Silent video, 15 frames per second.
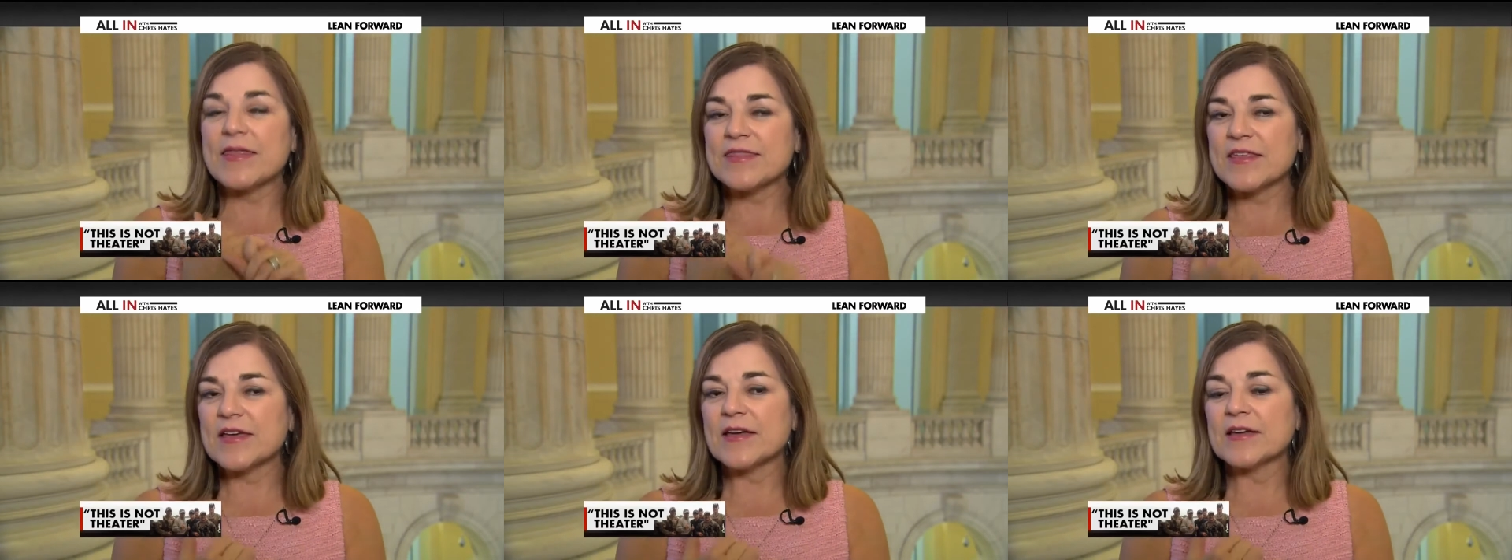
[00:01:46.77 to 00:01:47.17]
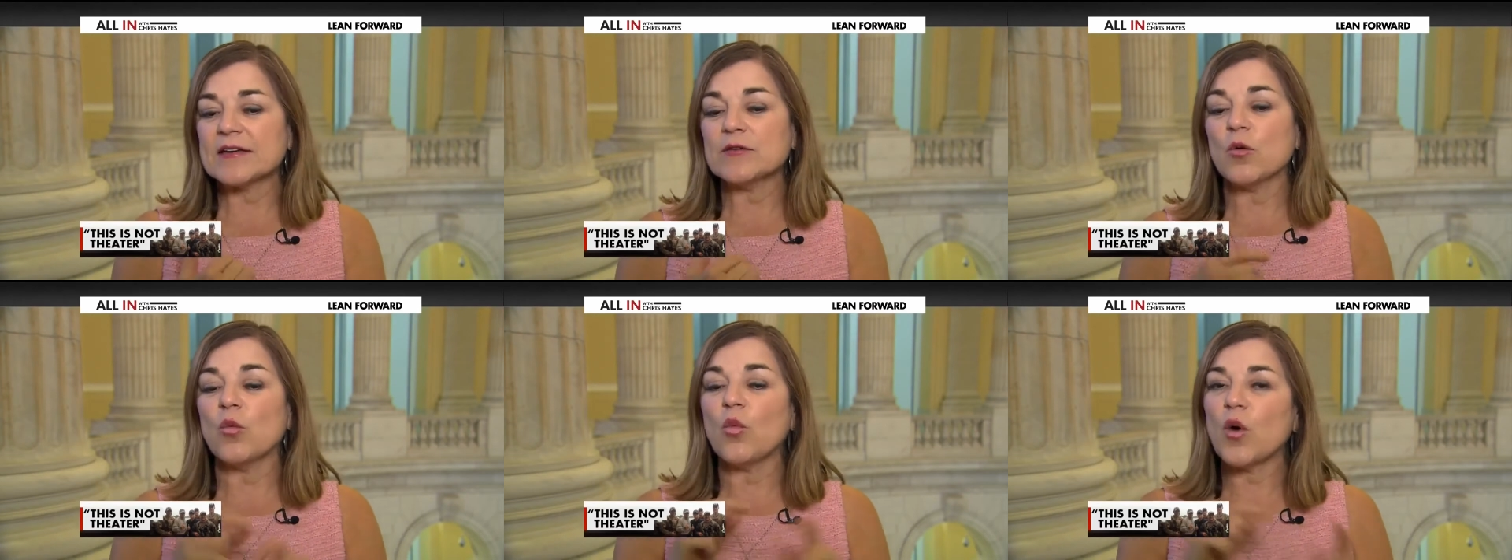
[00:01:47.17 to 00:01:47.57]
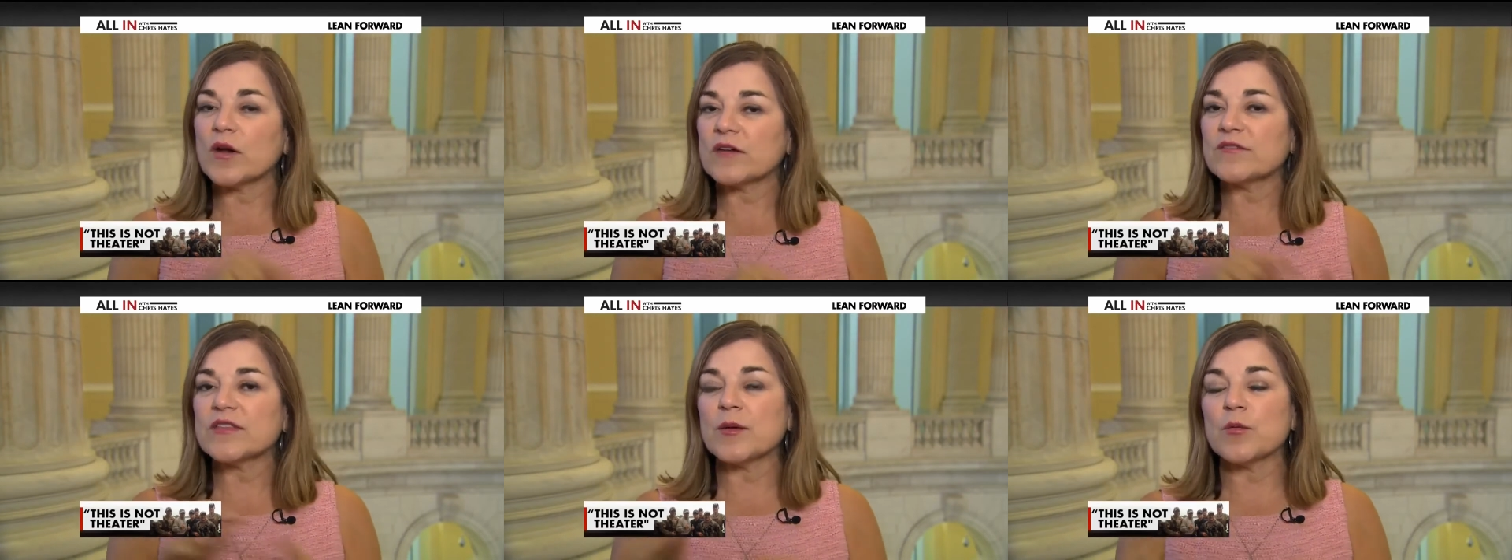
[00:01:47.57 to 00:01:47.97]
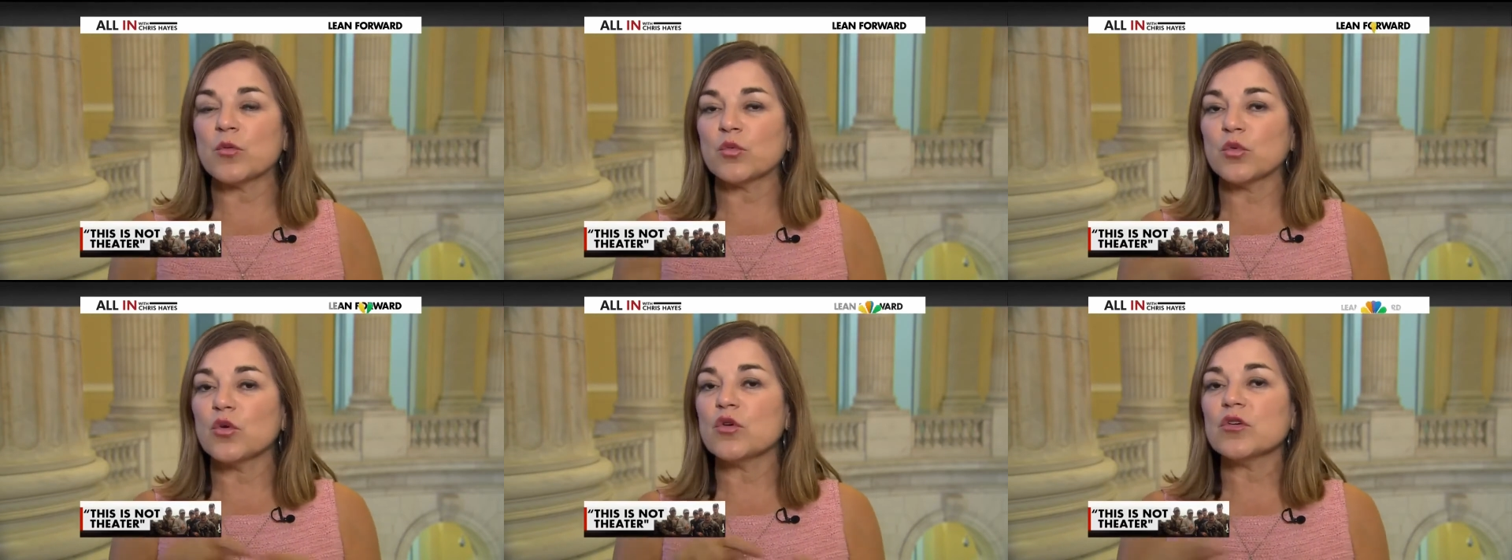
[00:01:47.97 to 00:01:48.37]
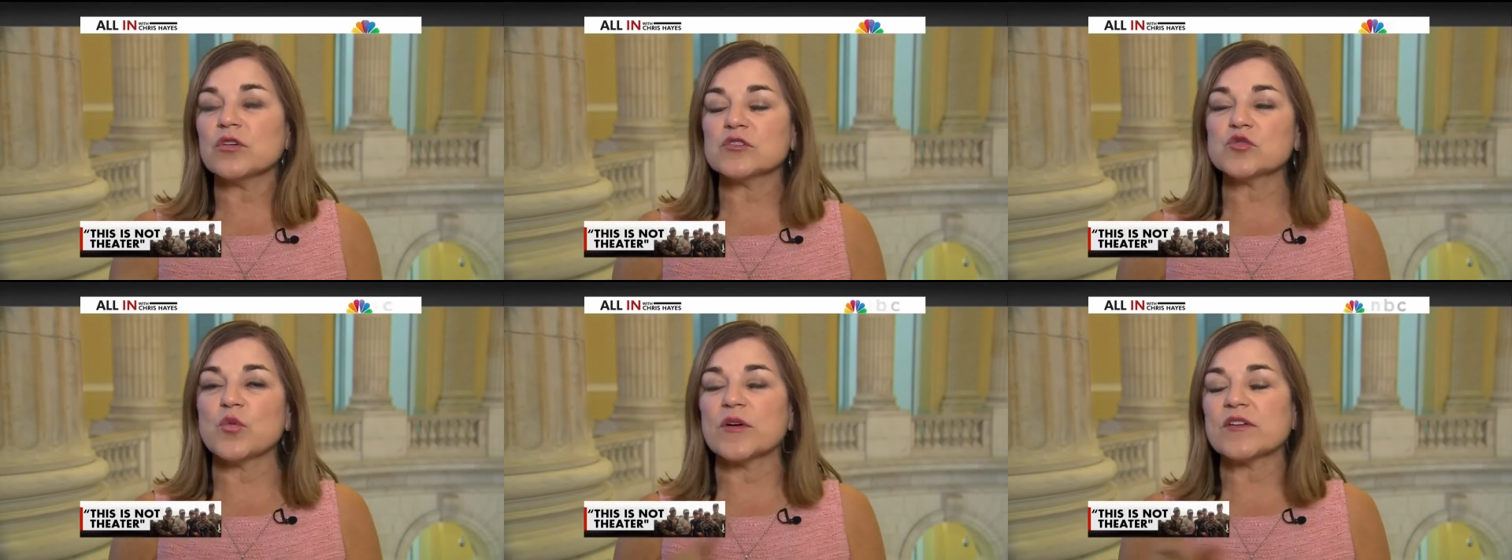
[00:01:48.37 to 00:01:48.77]
And then one of the
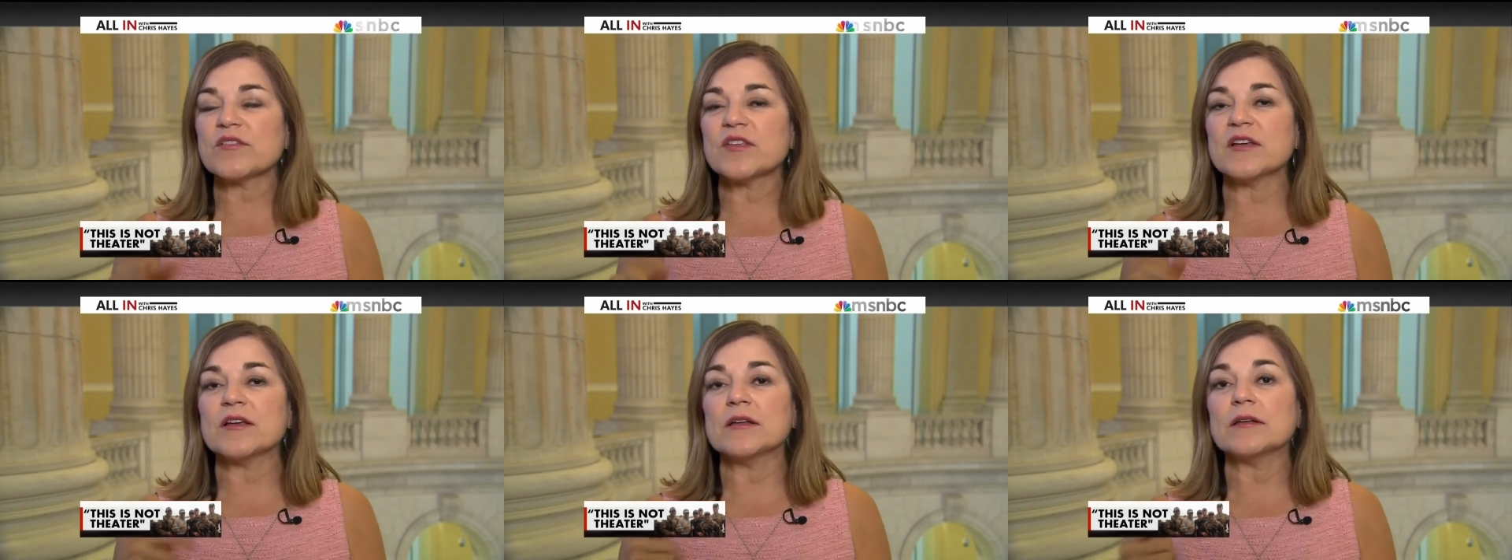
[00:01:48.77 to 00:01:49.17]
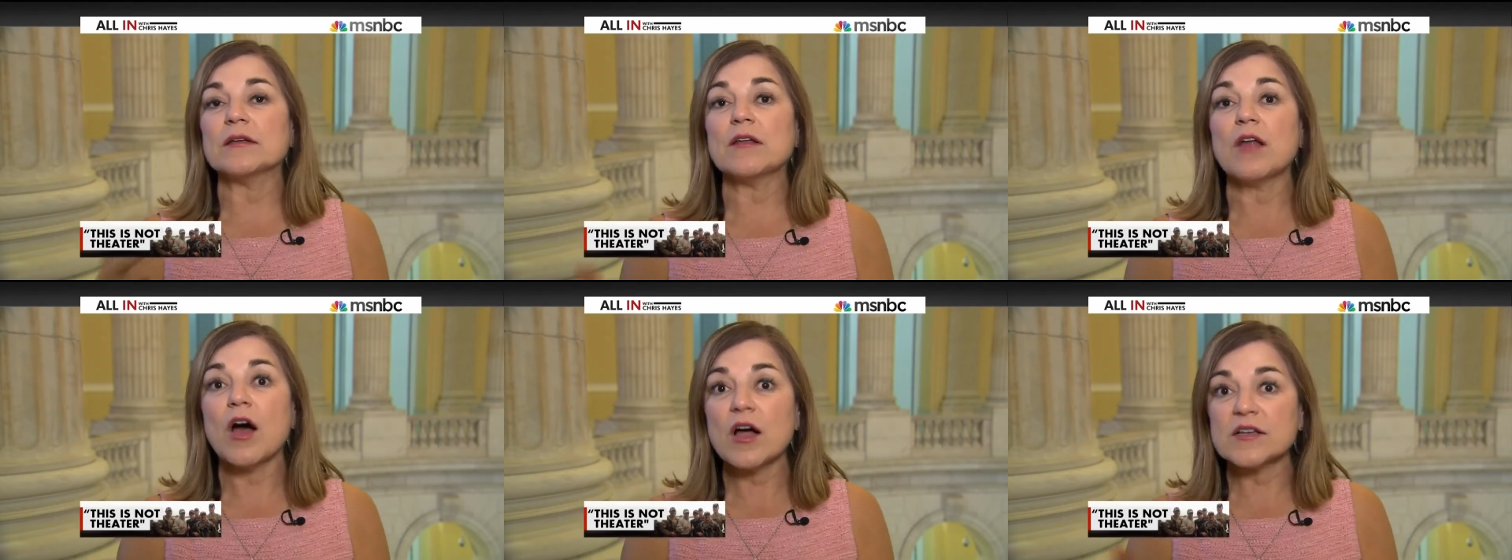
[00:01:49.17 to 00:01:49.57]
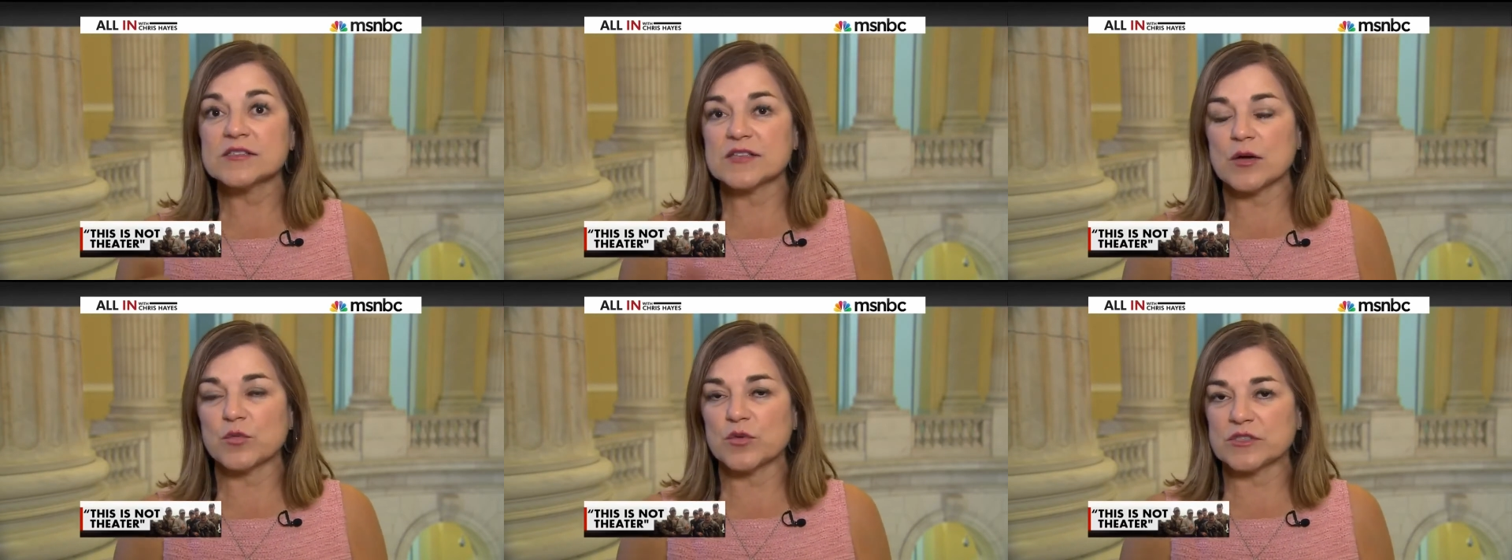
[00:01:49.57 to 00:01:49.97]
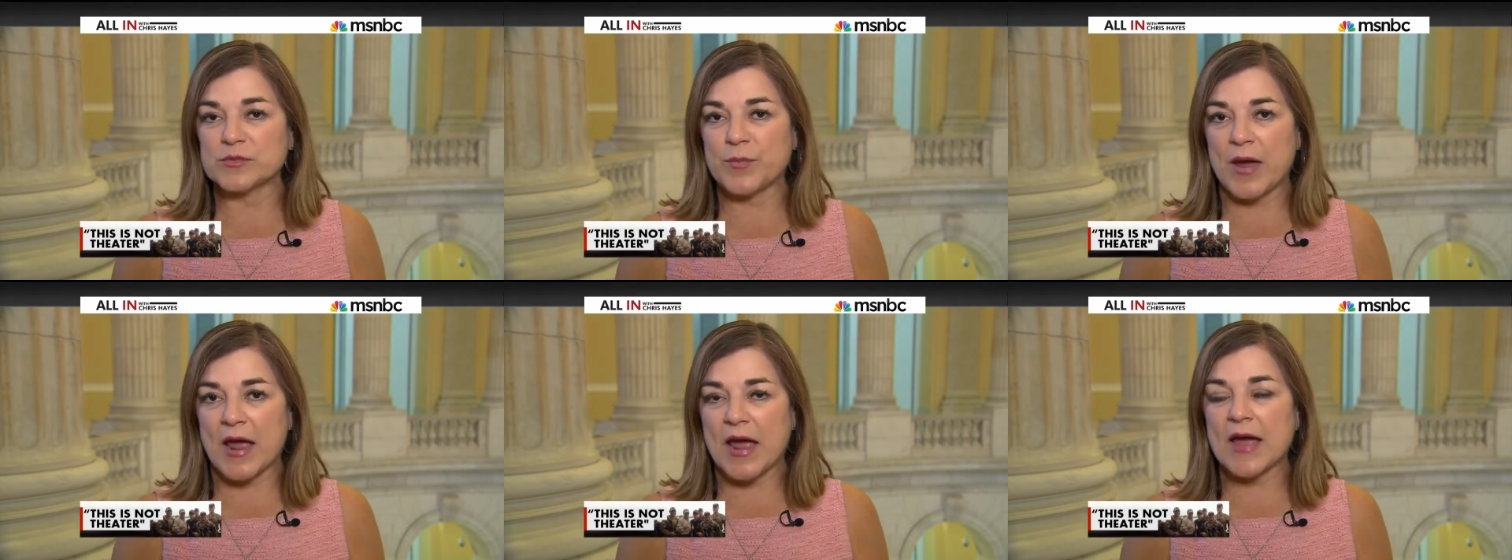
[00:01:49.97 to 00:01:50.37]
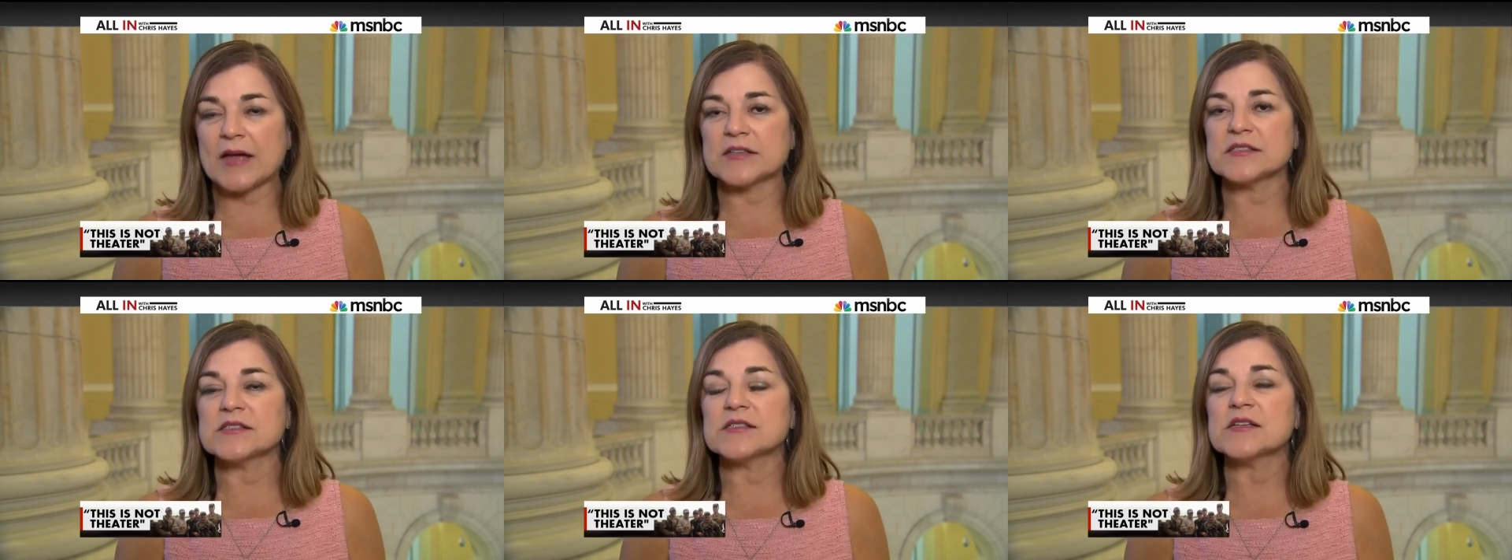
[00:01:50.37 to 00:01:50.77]
laws that was
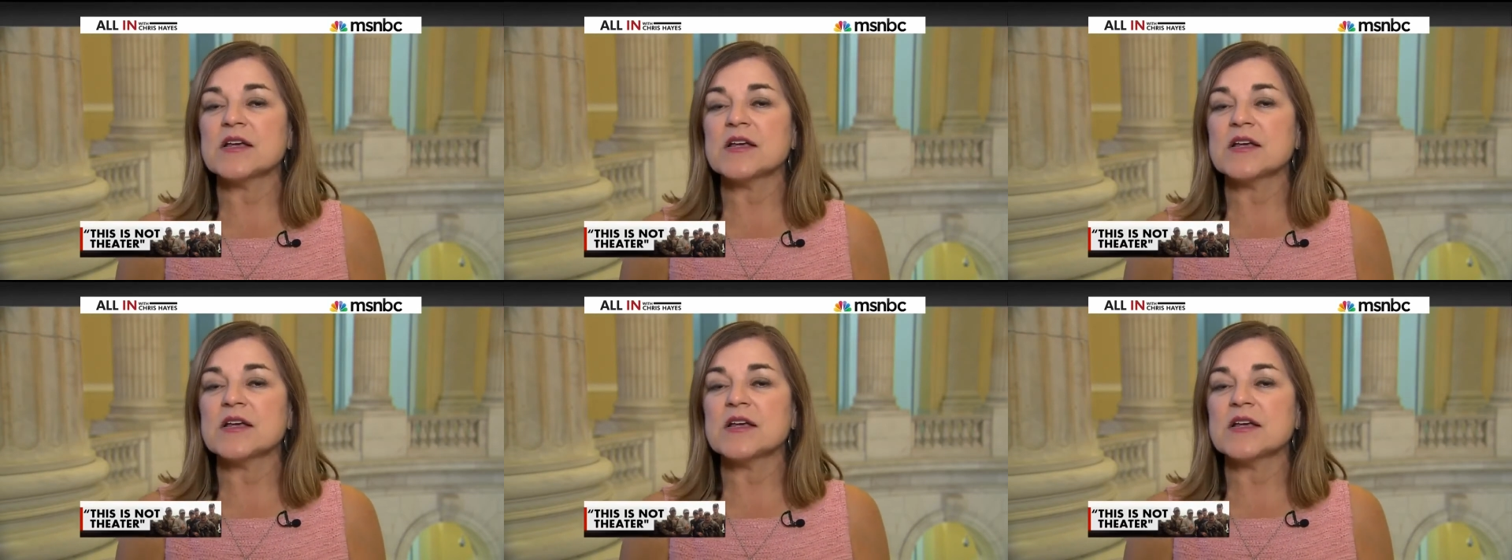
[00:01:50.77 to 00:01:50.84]
passed